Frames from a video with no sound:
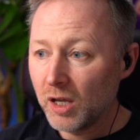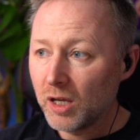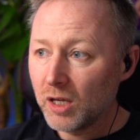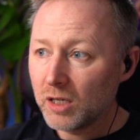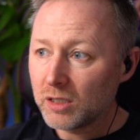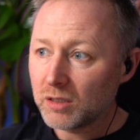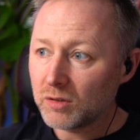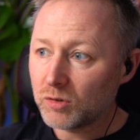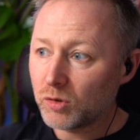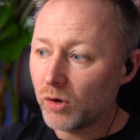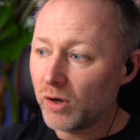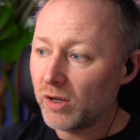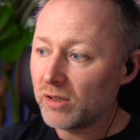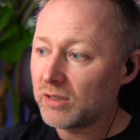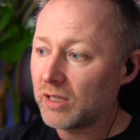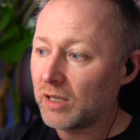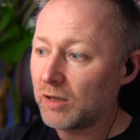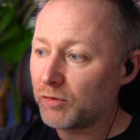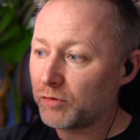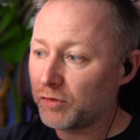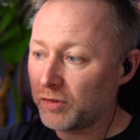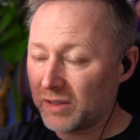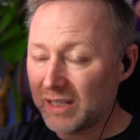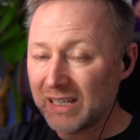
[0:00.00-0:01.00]
You've got to do it
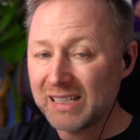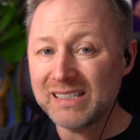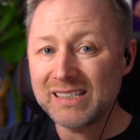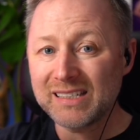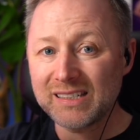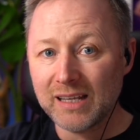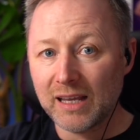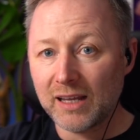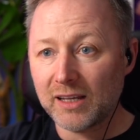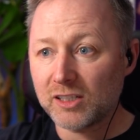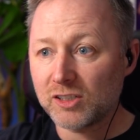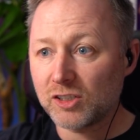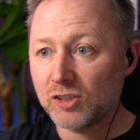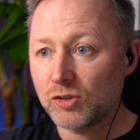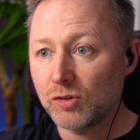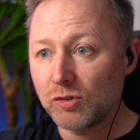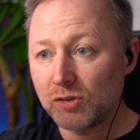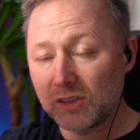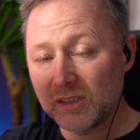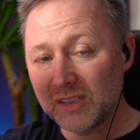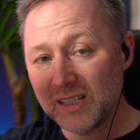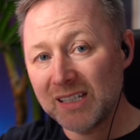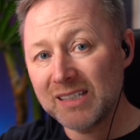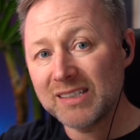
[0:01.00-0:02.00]
for this 6
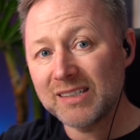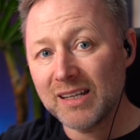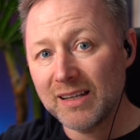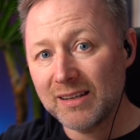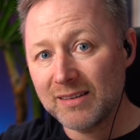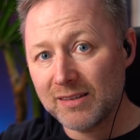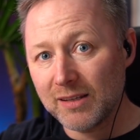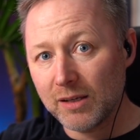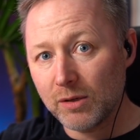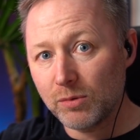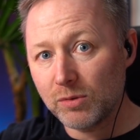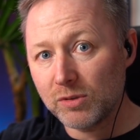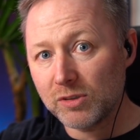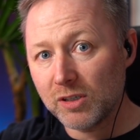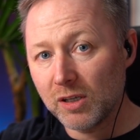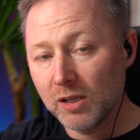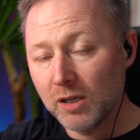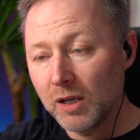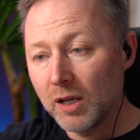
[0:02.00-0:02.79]
using these details,